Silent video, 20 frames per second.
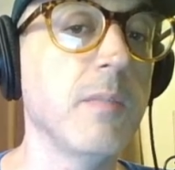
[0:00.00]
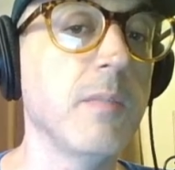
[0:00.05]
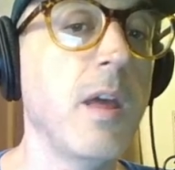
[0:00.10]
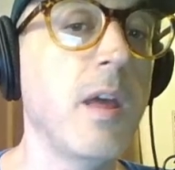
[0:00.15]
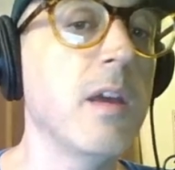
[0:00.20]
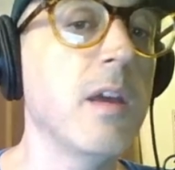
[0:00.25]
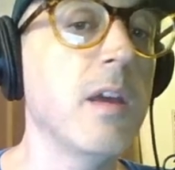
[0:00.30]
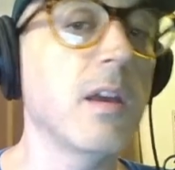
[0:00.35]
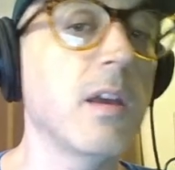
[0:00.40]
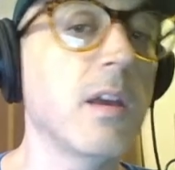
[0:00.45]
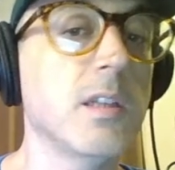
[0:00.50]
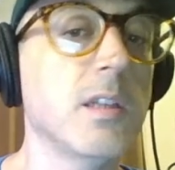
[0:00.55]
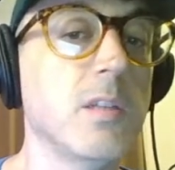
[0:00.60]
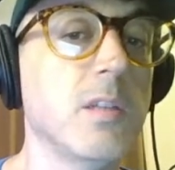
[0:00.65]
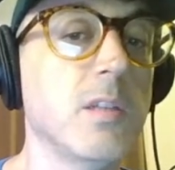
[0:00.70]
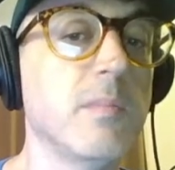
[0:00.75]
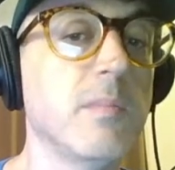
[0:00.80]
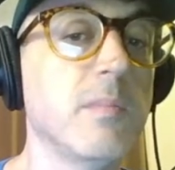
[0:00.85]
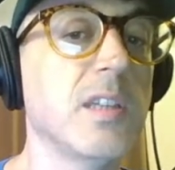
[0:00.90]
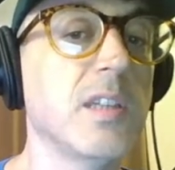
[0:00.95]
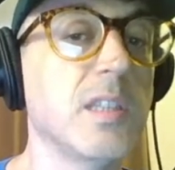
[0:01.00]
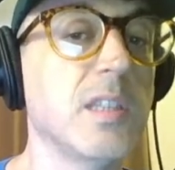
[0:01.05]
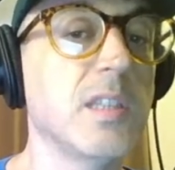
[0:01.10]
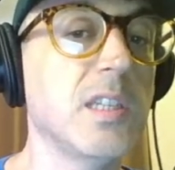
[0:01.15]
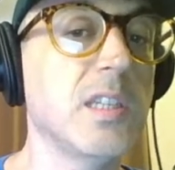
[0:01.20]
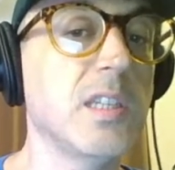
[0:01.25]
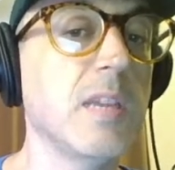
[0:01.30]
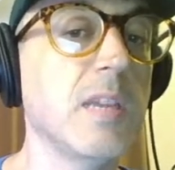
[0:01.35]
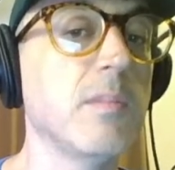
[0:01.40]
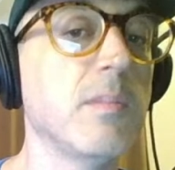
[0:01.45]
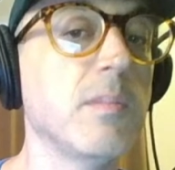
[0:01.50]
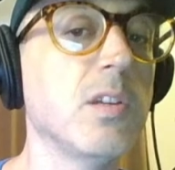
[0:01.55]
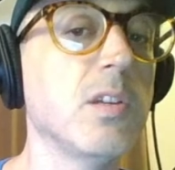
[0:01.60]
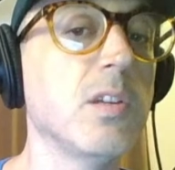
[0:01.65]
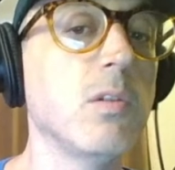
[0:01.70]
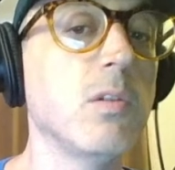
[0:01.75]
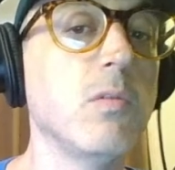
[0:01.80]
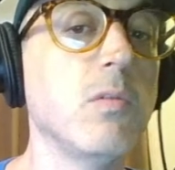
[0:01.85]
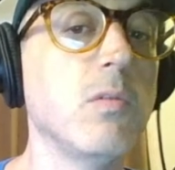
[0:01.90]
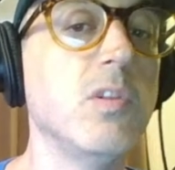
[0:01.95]
Custom doesn't seem to
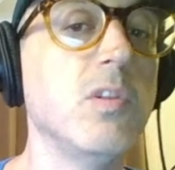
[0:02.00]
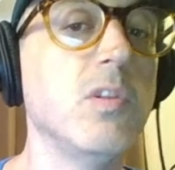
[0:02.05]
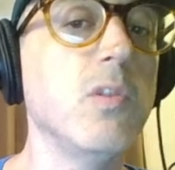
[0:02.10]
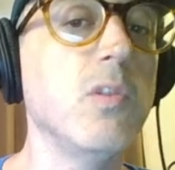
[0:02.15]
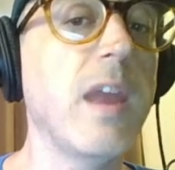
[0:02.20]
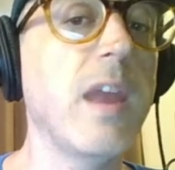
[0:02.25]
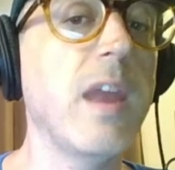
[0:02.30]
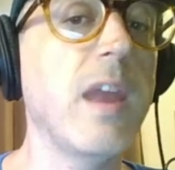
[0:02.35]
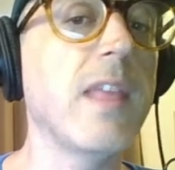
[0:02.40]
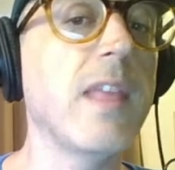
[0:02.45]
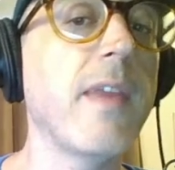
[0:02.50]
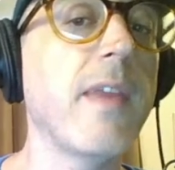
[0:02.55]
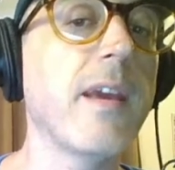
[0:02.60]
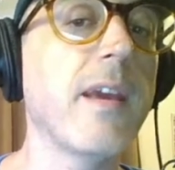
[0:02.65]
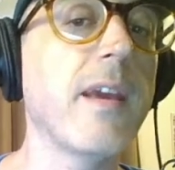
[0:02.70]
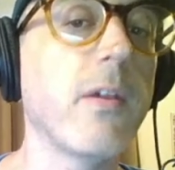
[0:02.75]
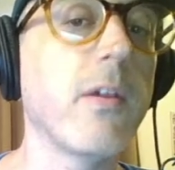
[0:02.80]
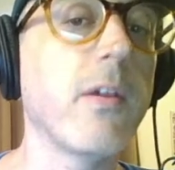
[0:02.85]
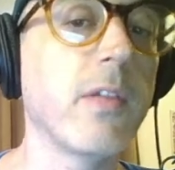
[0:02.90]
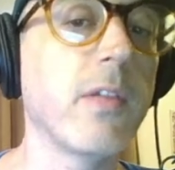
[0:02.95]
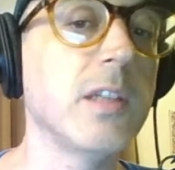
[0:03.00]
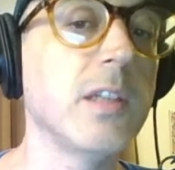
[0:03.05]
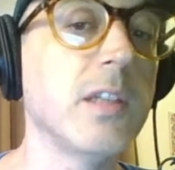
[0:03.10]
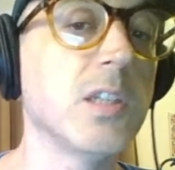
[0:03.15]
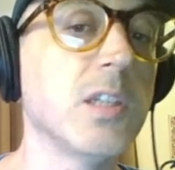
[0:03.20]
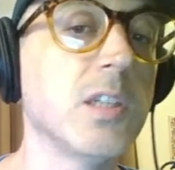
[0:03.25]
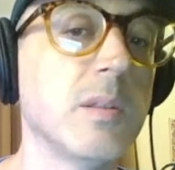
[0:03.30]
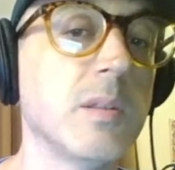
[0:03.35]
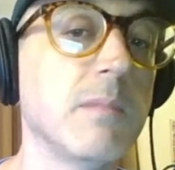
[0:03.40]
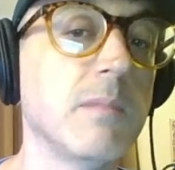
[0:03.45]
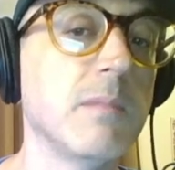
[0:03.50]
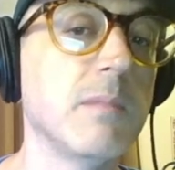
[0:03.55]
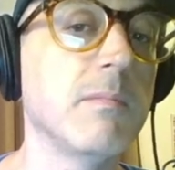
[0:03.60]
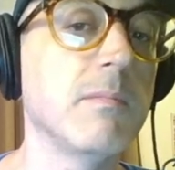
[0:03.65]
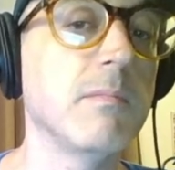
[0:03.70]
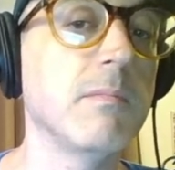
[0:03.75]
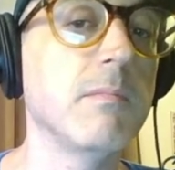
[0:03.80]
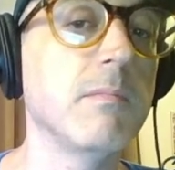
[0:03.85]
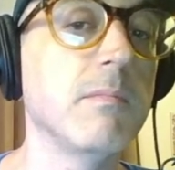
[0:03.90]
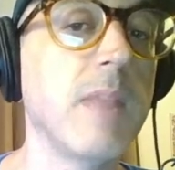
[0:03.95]
do anything other than just
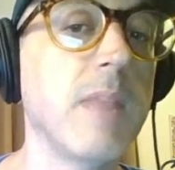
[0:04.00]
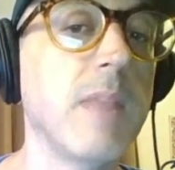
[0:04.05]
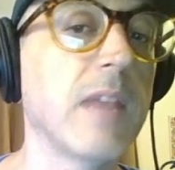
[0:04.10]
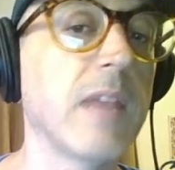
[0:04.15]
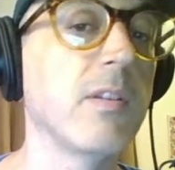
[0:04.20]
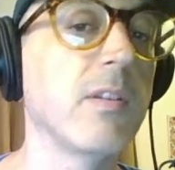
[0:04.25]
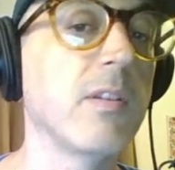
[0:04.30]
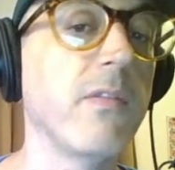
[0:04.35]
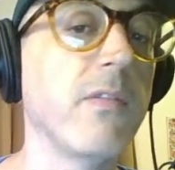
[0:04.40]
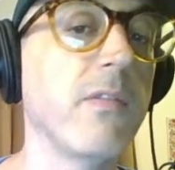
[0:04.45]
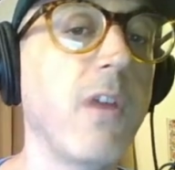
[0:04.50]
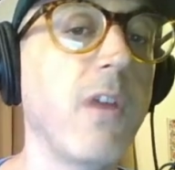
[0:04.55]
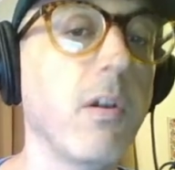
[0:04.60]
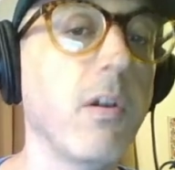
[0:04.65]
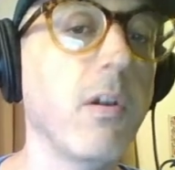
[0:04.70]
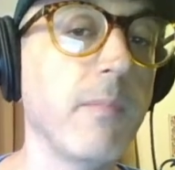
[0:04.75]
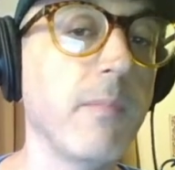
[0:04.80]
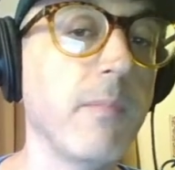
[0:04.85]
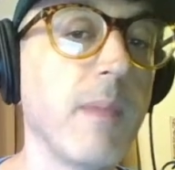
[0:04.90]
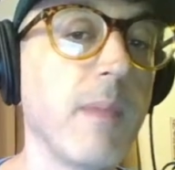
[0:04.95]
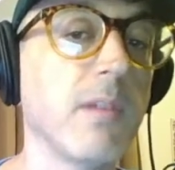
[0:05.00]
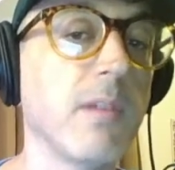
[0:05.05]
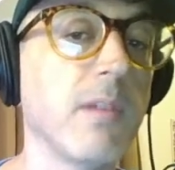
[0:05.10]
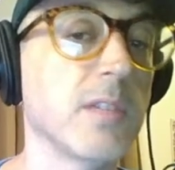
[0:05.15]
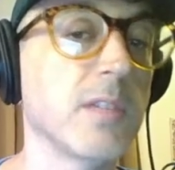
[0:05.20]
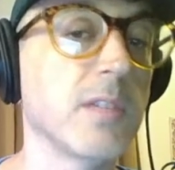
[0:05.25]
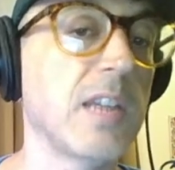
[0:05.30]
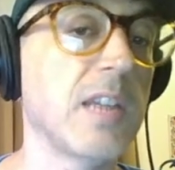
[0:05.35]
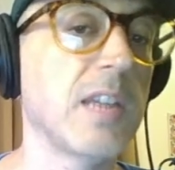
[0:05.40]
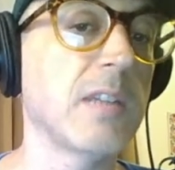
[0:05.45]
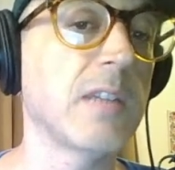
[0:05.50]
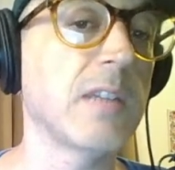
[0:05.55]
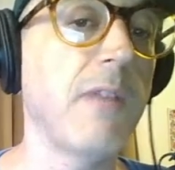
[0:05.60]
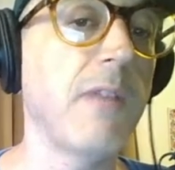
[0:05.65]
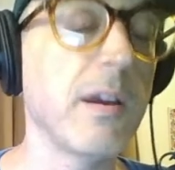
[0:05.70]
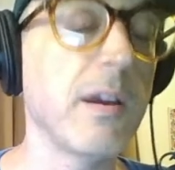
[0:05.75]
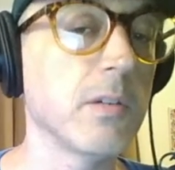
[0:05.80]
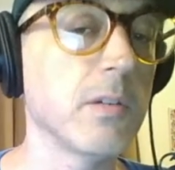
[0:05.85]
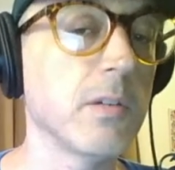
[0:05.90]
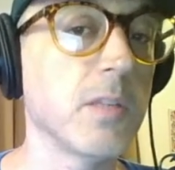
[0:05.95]
make it the default. Maybe there's a text file or
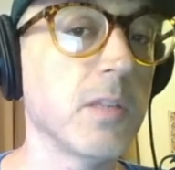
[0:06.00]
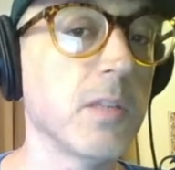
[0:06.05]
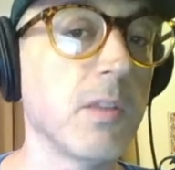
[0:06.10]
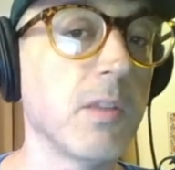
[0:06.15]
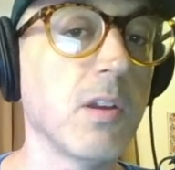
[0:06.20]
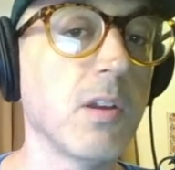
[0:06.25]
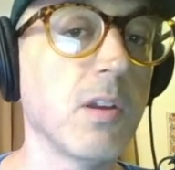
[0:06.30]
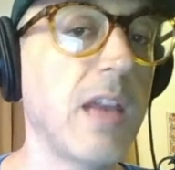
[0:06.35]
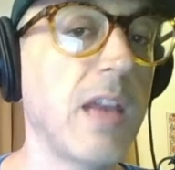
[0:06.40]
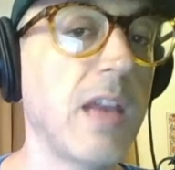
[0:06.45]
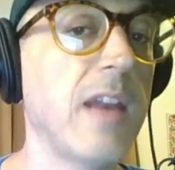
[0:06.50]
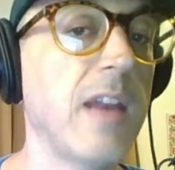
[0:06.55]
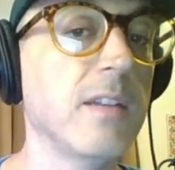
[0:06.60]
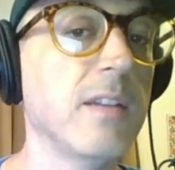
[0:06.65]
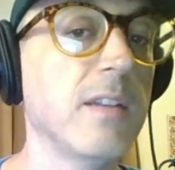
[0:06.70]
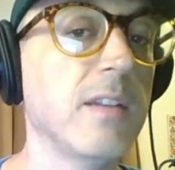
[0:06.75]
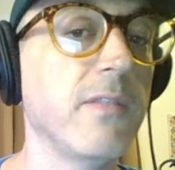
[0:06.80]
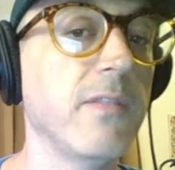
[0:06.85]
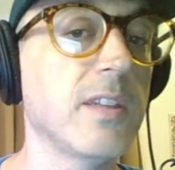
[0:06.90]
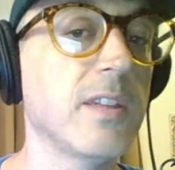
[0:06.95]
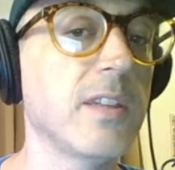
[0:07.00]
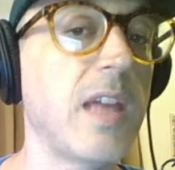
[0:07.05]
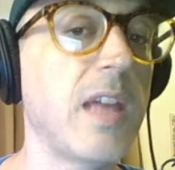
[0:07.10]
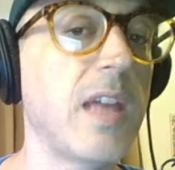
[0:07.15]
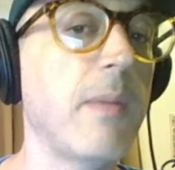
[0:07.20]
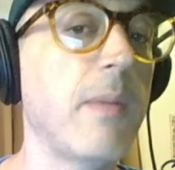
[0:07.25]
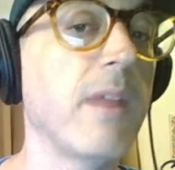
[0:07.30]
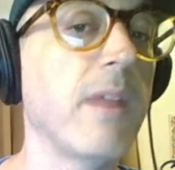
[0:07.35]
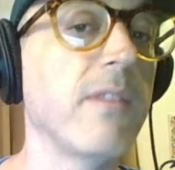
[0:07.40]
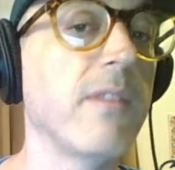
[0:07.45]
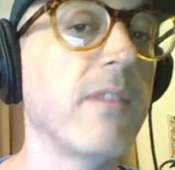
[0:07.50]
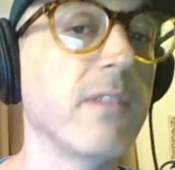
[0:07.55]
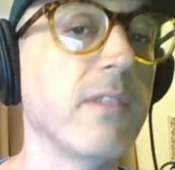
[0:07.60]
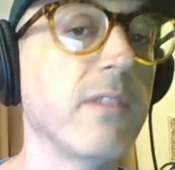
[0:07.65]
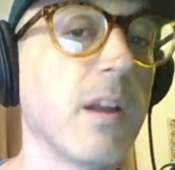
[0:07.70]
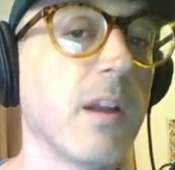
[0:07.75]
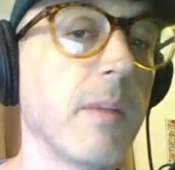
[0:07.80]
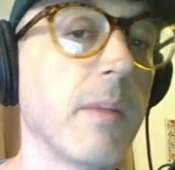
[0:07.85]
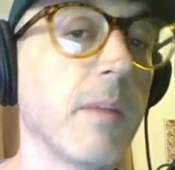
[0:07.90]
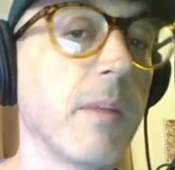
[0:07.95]
something you can edit to fix that, but I've never done it
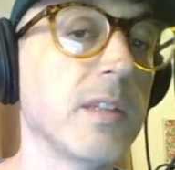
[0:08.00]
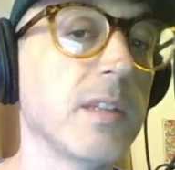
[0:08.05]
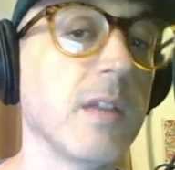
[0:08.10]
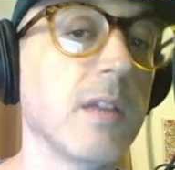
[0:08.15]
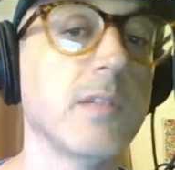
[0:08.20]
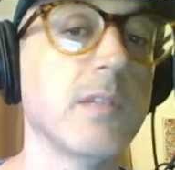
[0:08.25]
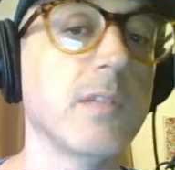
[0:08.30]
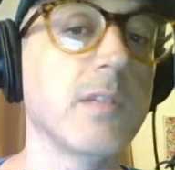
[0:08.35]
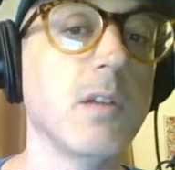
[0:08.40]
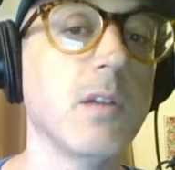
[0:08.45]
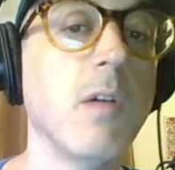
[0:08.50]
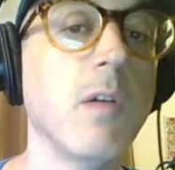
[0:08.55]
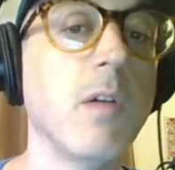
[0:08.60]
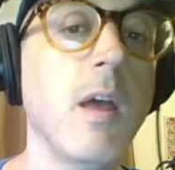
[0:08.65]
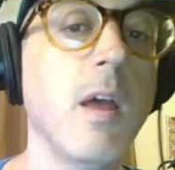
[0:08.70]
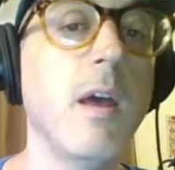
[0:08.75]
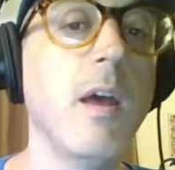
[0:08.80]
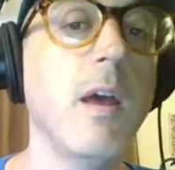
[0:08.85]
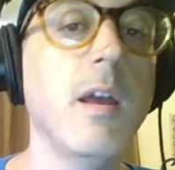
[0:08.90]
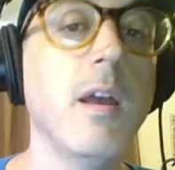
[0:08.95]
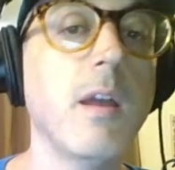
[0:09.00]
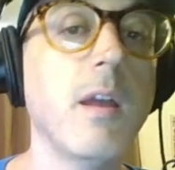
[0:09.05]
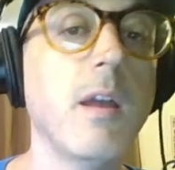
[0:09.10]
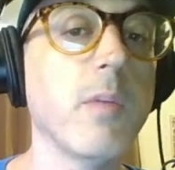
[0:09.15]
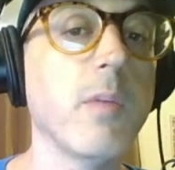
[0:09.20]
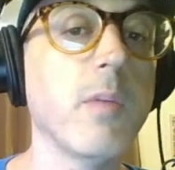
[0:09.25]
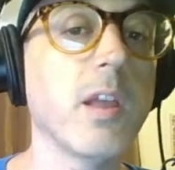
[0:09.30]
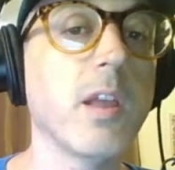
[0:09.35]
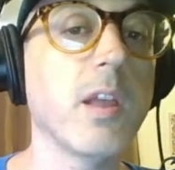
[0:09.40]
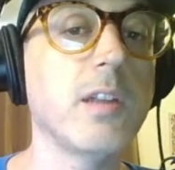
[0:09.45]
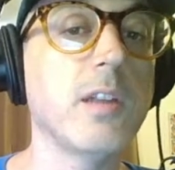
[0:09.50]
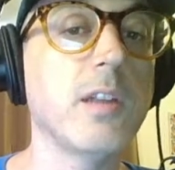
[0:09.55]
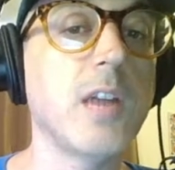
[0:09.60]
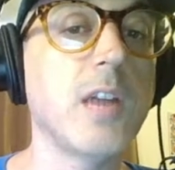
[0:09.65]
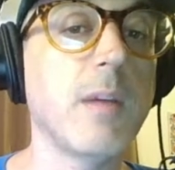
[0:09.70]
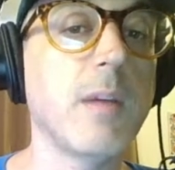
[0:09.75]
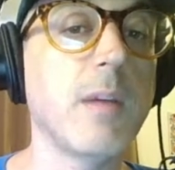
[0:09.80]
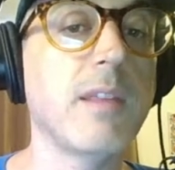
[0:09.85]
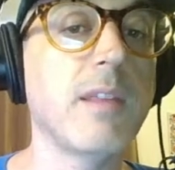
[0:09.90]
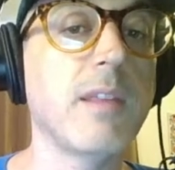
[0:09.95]
myself, so not really going to talk about
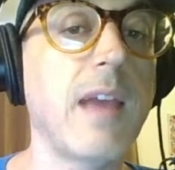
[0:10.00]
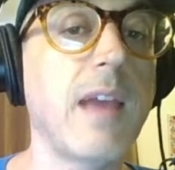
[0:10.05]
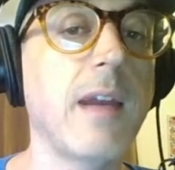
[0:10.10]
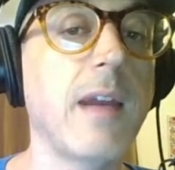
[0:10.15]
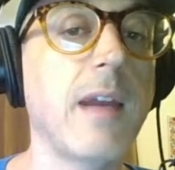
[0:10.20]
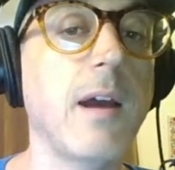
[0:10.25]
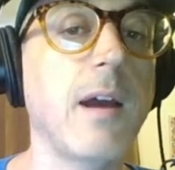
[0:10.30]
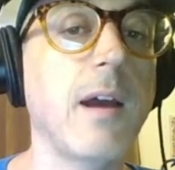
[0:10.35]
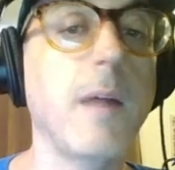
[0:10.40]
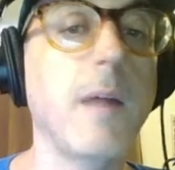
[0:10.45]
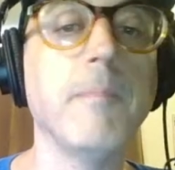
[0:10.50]
that. Um,